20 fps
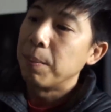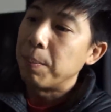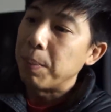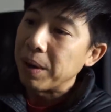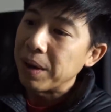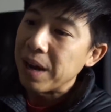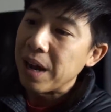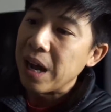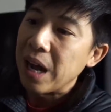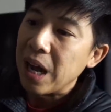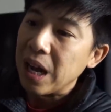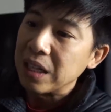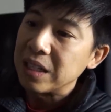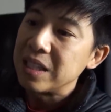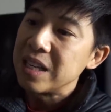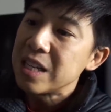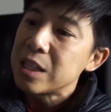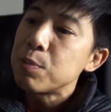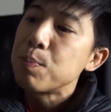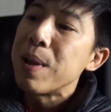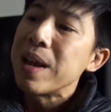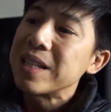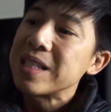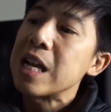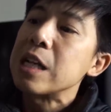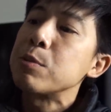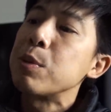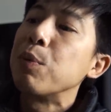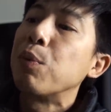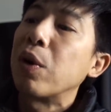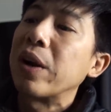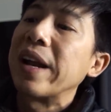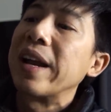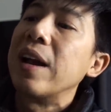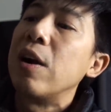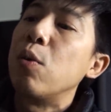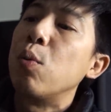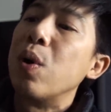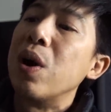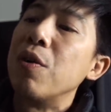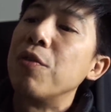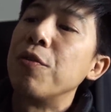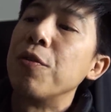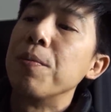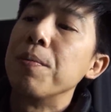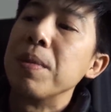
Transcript: but this mix has been working out well for